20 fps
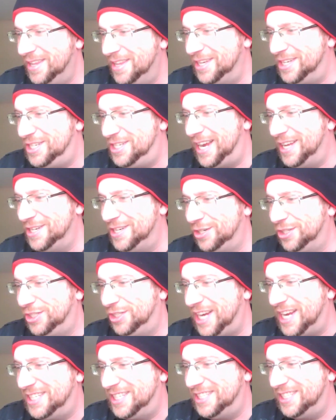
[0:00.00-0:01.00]
The challenger
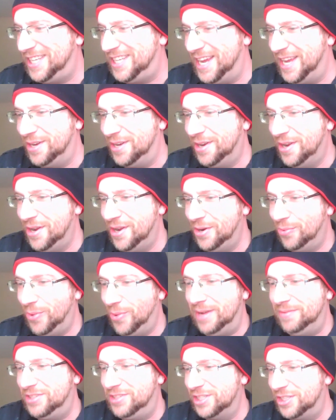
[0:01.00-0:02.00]
shakes his head,
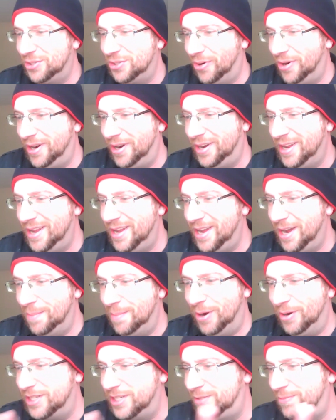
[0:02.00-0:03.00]
waves a sword
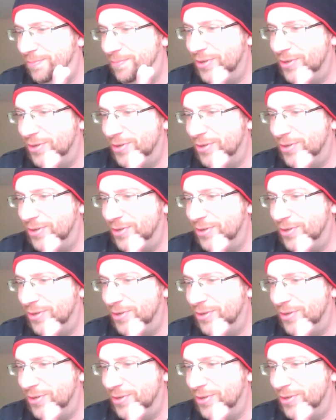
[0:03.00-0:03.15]
about a,